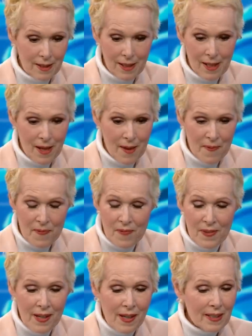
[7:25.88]

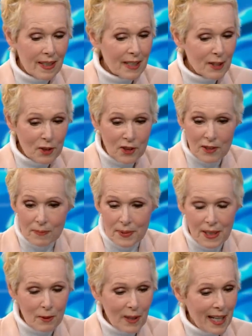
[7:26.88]
Joshing. I used to
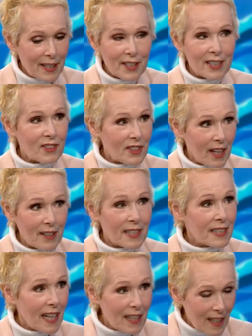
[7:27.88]
be a writer at
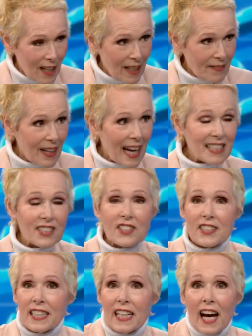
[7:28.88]
Saturday Night Live. I
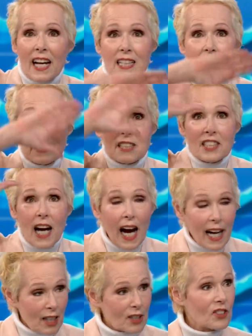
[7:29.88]
see an
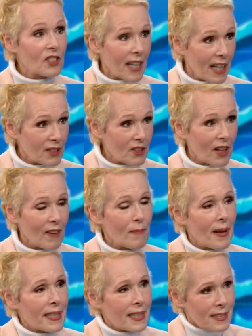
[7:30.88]
entire sketch
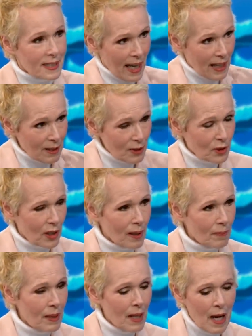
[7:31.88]
of making Donald
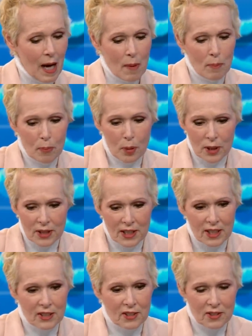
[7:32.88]
Trump put
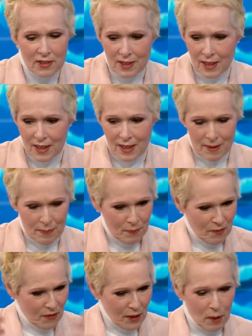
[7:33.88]
this...
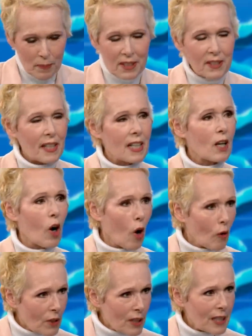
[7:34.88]
filmy thing
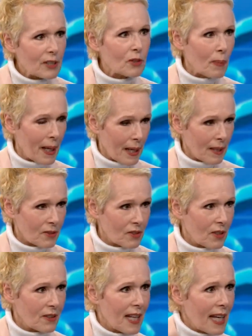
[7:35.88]
over his
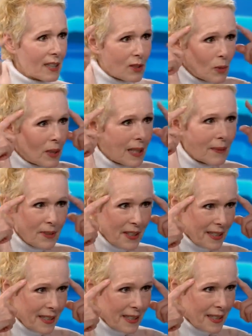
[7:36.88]
pants. That is what I'm
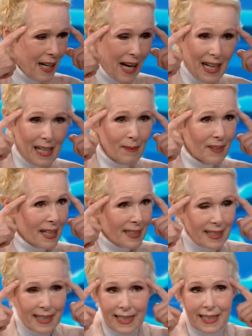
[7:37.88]
thinking. Mm. I am
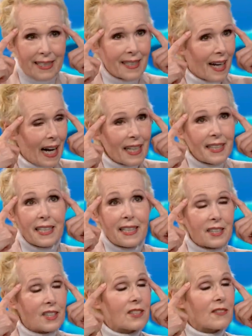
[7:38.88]
not thinking, I
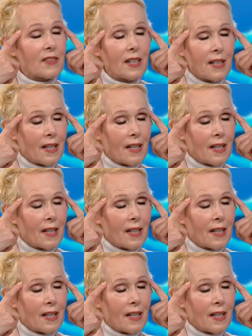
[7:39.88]
think it's,